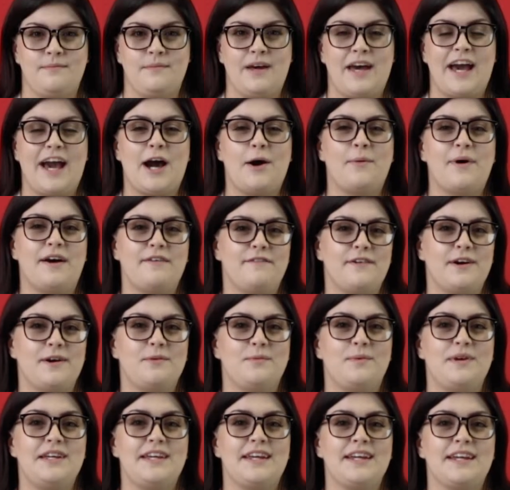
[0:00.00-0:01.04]
However,
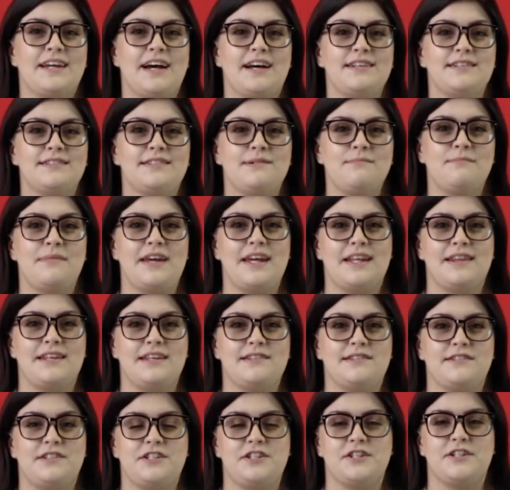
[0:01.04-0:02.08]
we can custom make
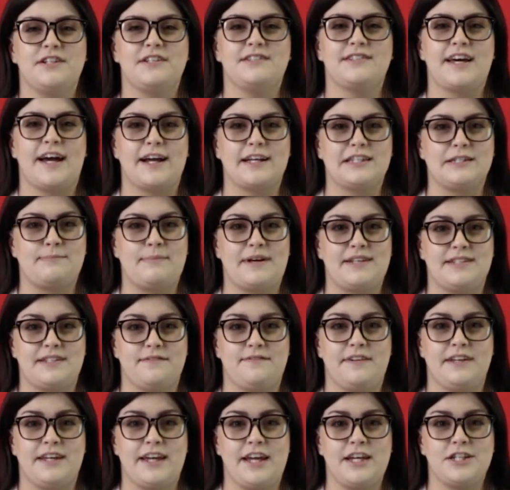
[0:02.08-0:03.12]
these to your exact
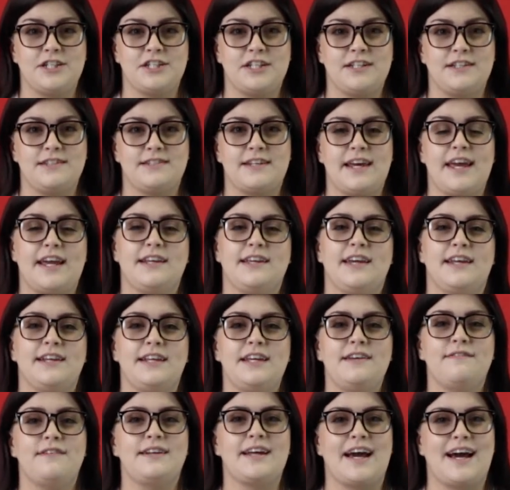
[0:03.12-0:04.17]
specifications and can
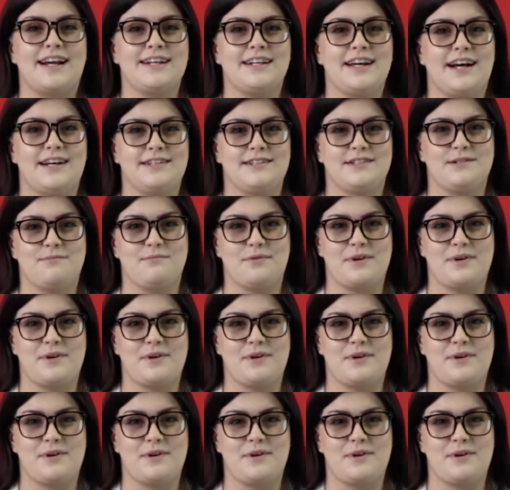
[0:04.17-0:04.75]
even add custom